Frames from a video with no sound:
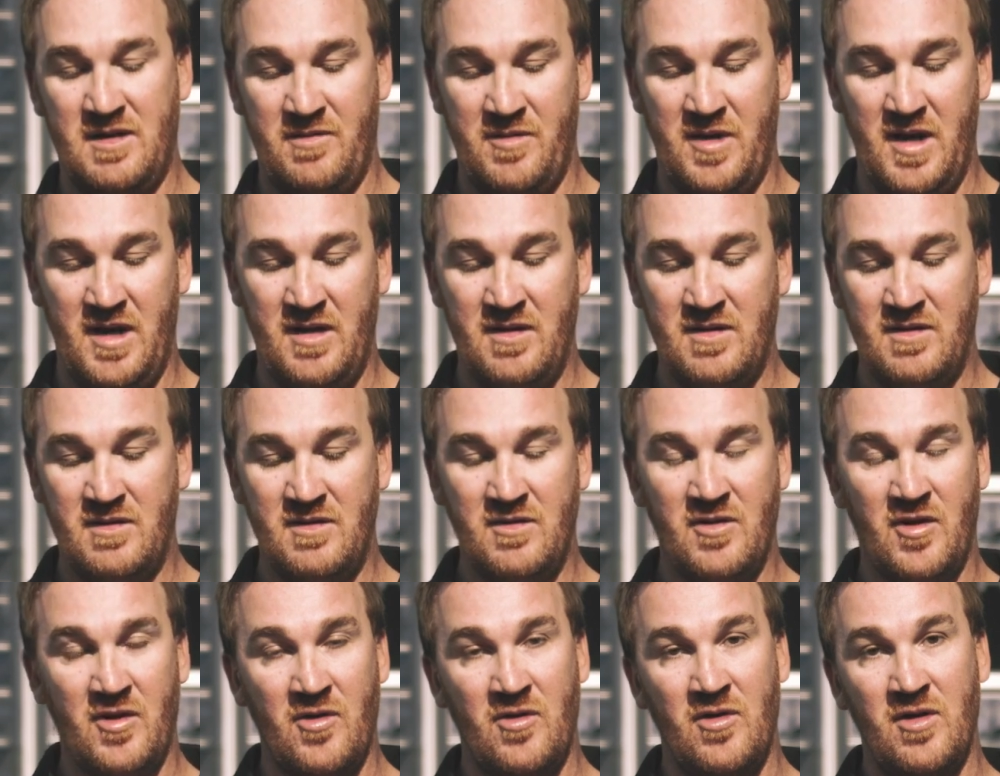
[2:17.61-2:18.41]
I mean,
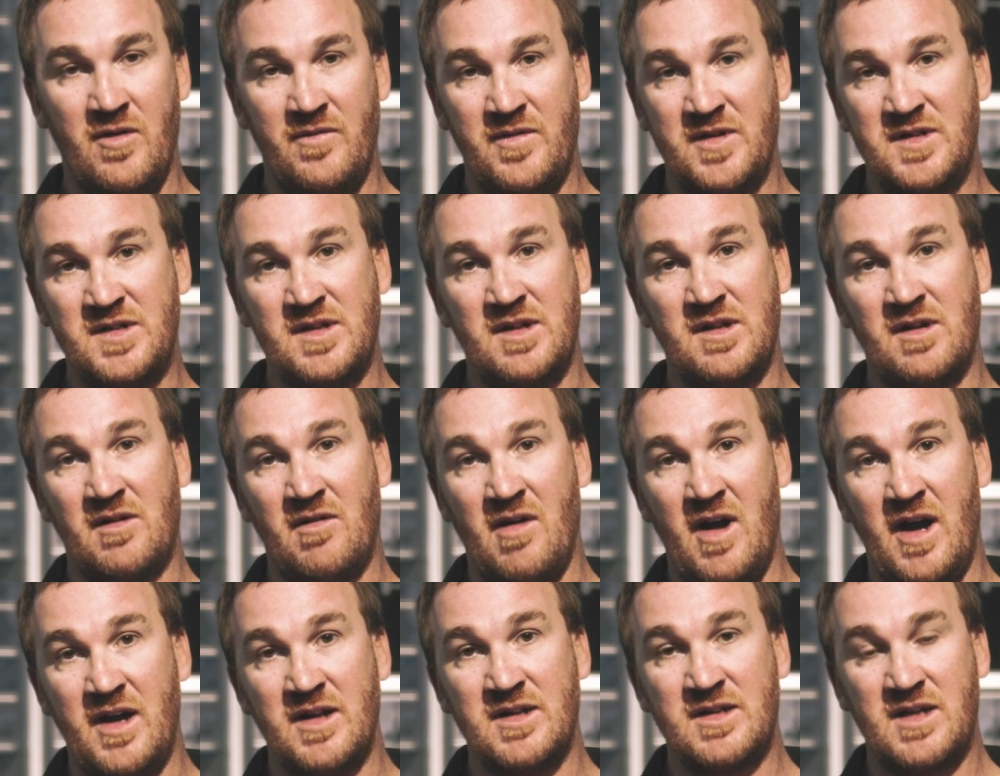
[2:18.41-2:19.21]
not all of us are the
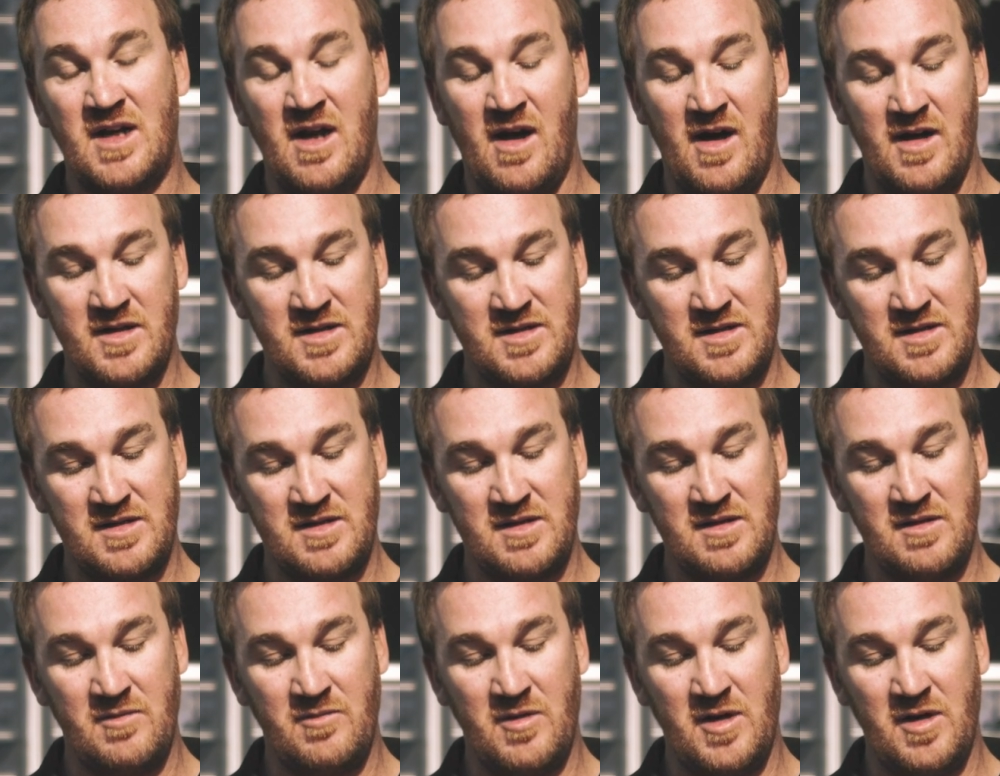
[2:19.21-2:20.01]
greatest casters
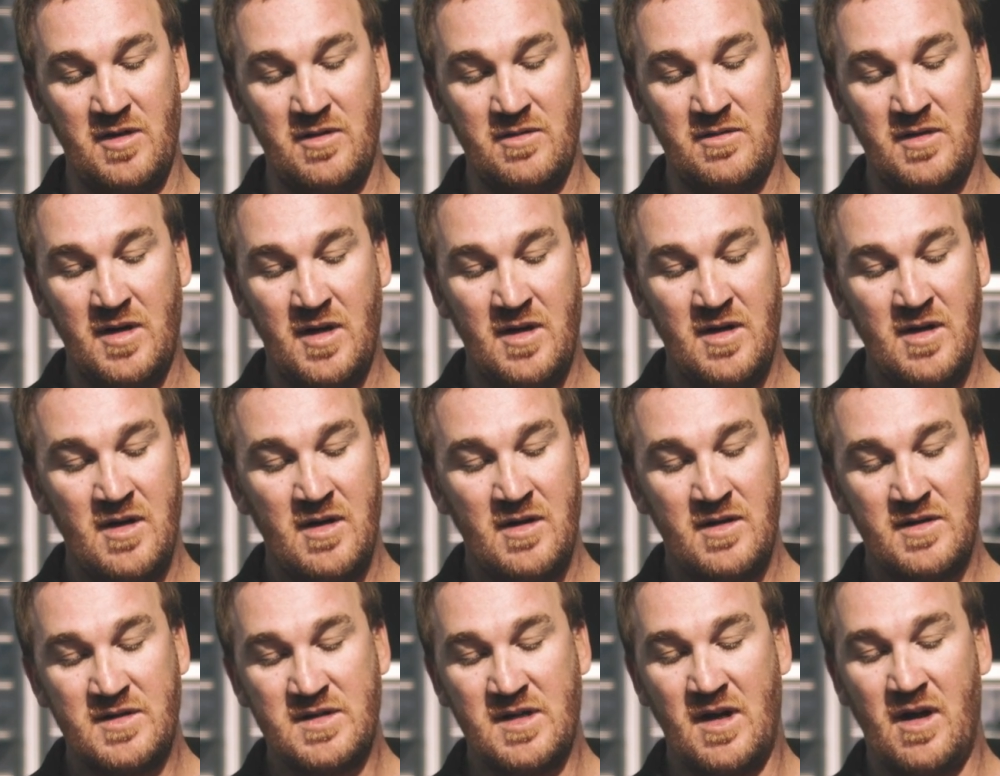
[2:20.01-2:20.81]
in the world,
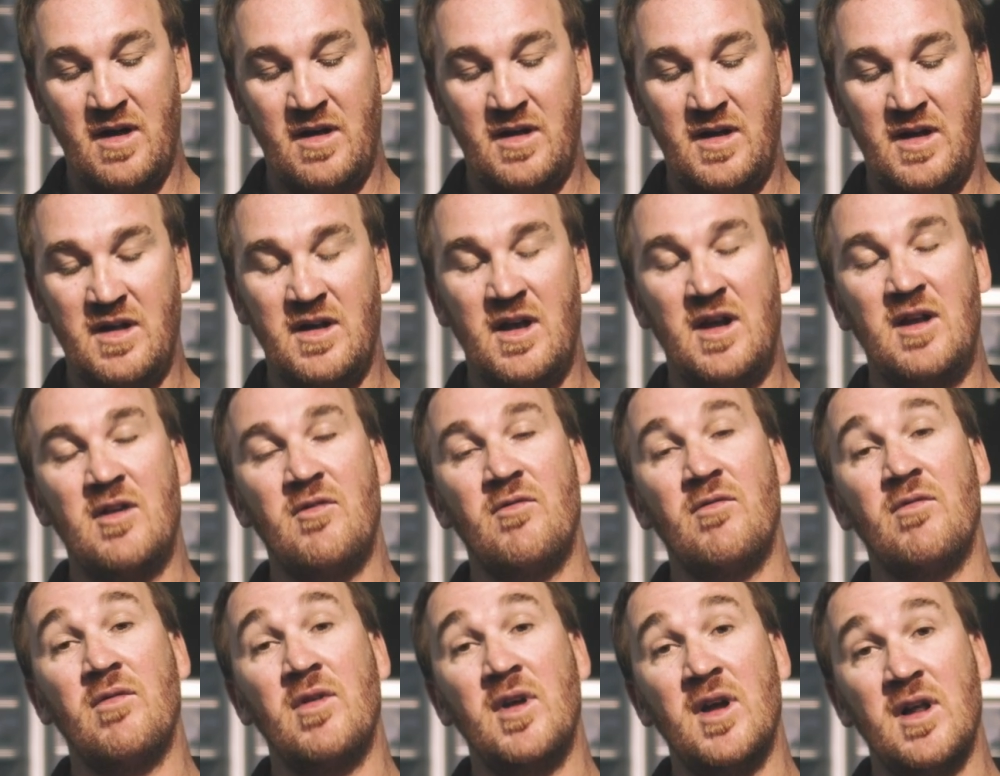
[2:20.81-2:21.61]
so you need
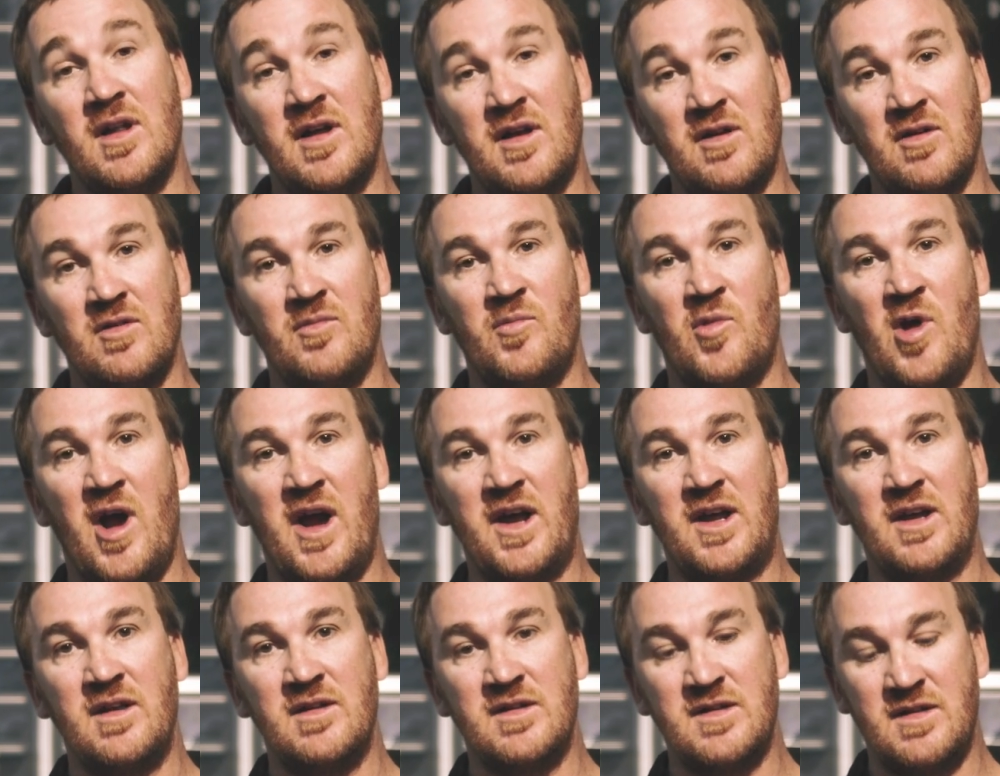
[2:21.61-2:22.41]
a really good
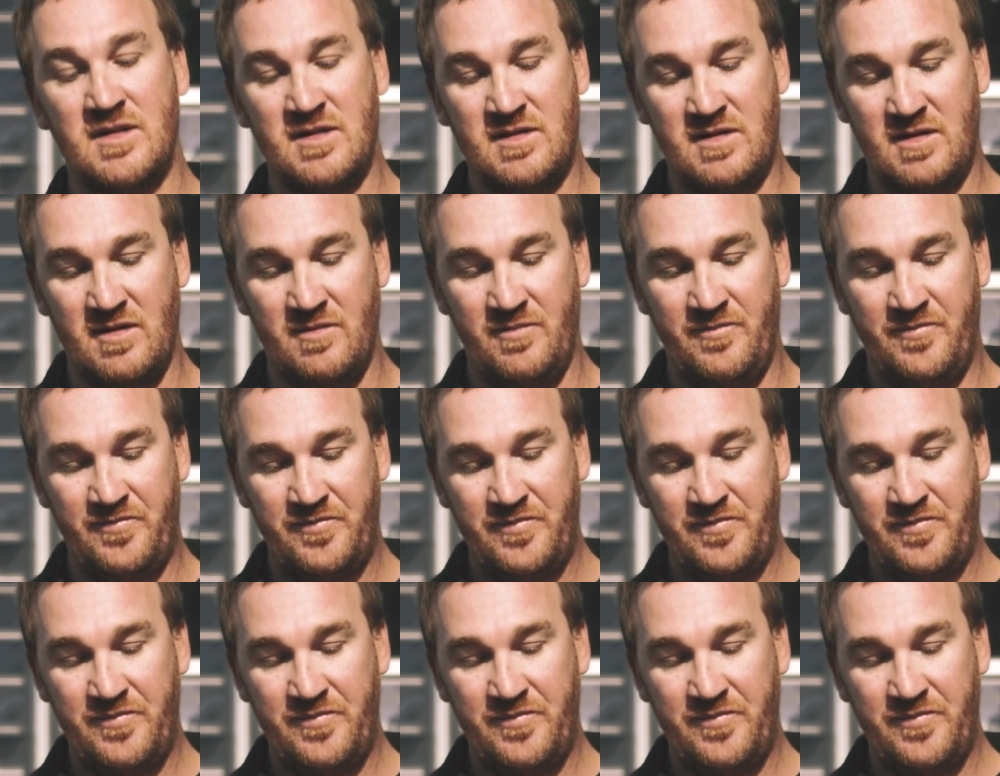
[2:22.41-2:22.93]
braking system.